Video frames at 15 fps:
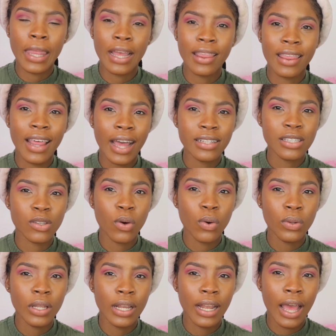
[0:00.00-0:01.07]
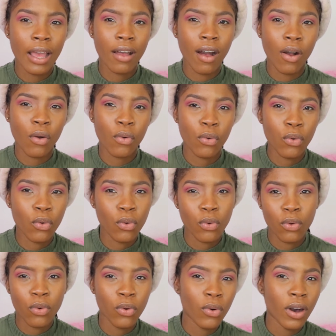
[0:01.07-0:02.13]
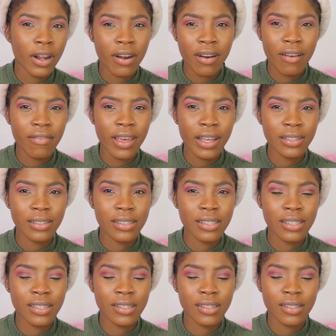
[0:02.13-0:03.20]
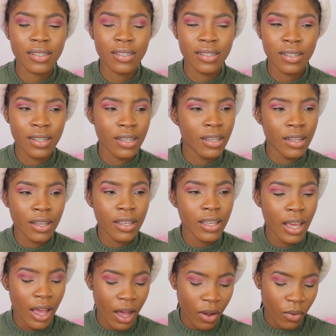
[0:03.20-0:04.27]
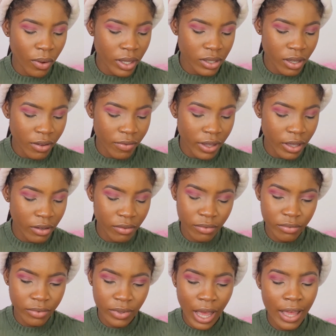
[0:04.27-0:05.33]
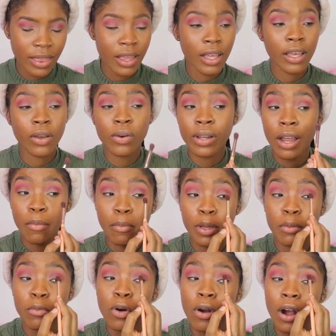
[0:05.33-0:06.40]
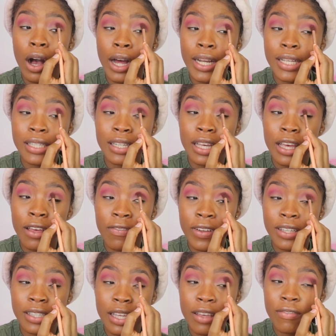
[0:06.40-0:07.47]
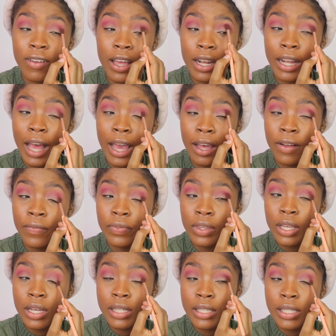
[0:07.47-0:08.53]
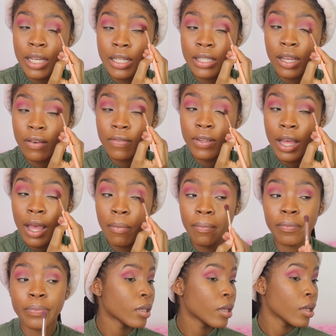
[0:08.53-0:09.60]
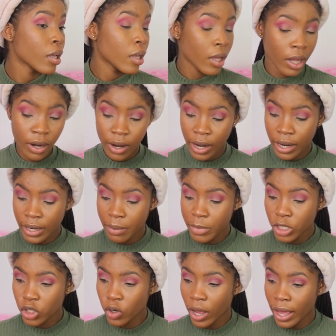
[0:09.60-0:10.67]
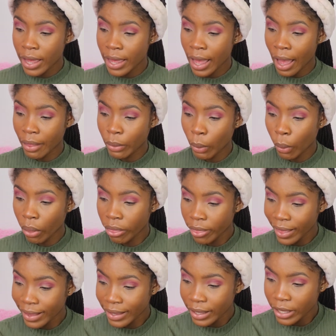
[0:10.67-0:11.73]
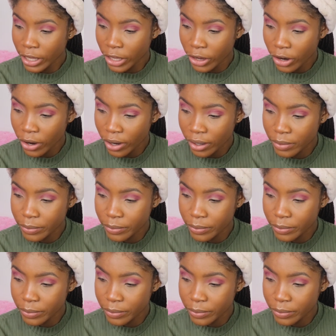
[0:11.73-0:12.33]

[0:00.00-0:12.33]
That's only like a quarter of it. Yeah, a quarter of it. I think it could have been more, honestly. If it's even like 6 of them. Alright, let me try a little thing here.